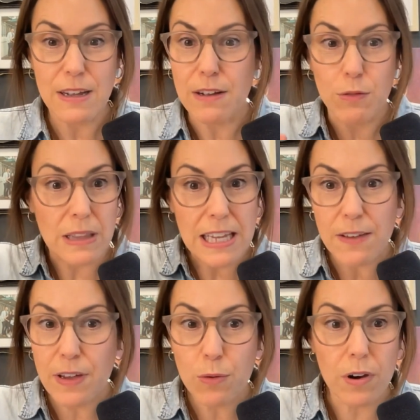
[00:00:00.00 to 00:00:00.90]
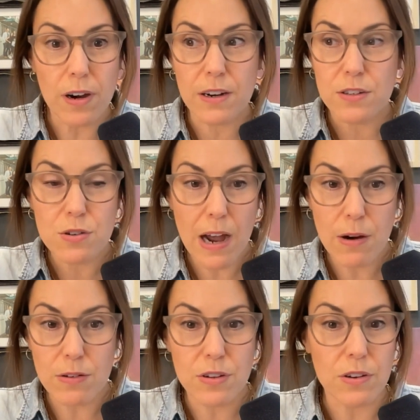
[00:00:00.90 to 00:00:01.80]
leaving work 2
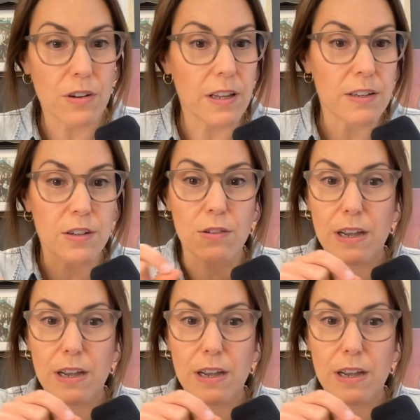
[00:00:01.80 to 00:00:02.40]
hours early to go